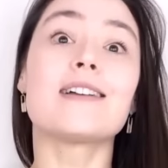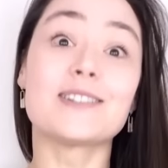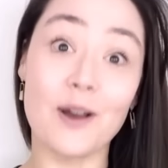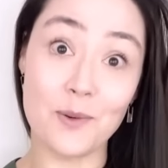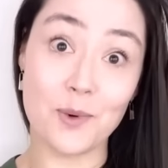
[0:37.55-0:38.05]

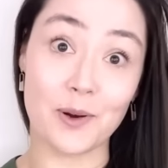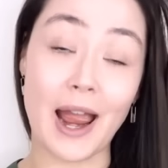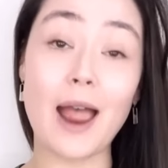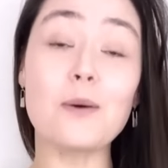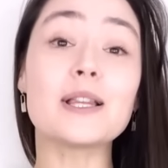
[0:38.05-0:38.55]
Don't worry,
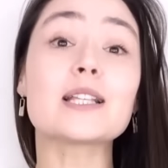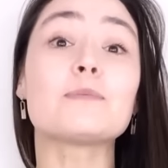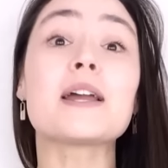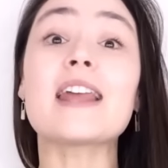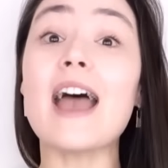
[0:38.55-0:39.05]
I will
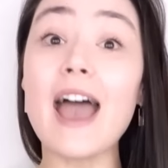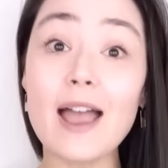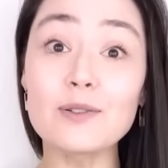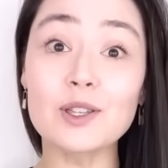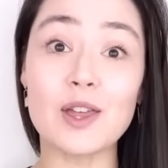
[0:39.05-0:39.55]
explain
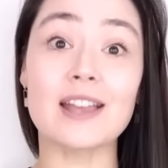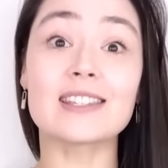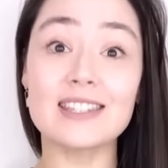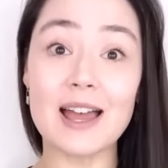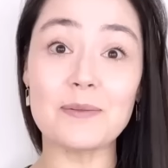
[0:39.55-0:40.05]
everything
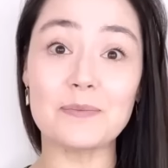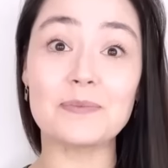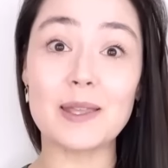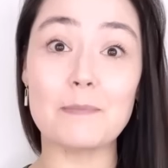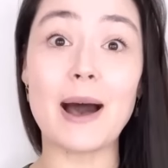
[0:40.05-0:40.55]
step
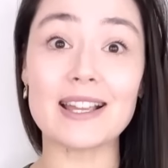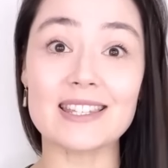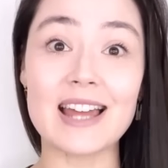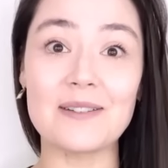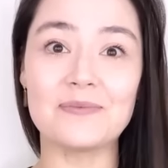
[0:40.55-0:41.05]
by
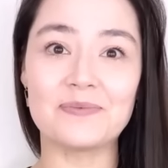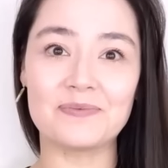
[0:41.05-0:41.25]
step.